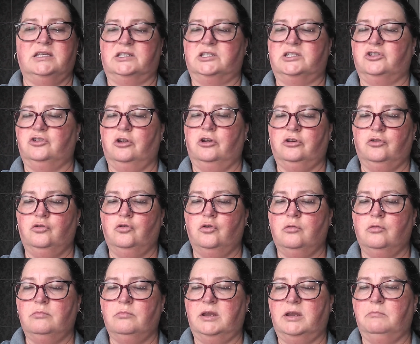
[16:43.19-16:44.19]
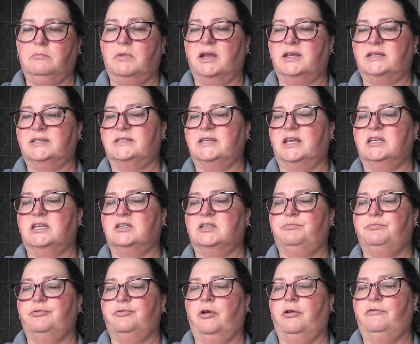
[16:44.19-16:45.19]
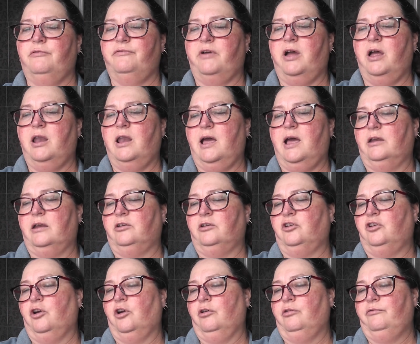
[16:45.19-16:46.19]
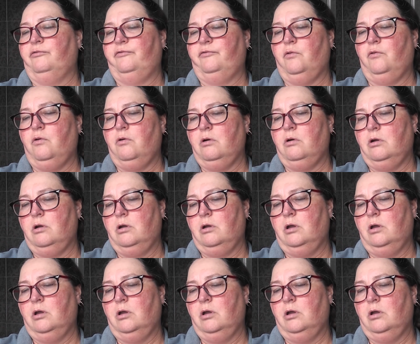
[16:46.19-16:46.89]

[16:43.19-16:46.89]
It's not normally my scent profile I'd go for,